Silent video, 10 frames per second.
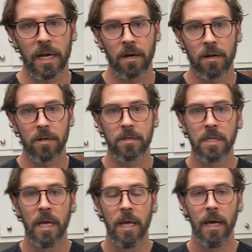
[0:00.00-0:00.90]

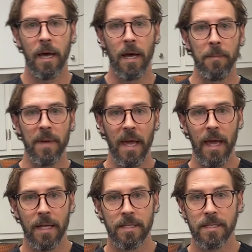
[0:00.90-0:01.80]
errors
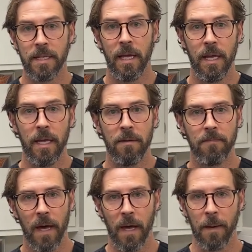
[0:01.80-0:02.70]
and stay
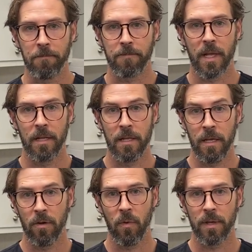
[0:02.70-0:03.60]

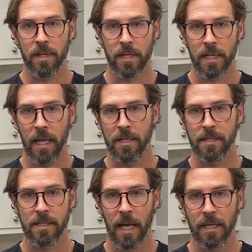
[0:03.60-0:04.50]
legal within the
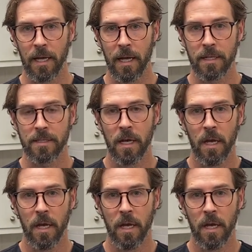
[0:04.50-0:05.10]
Kansas guidelines.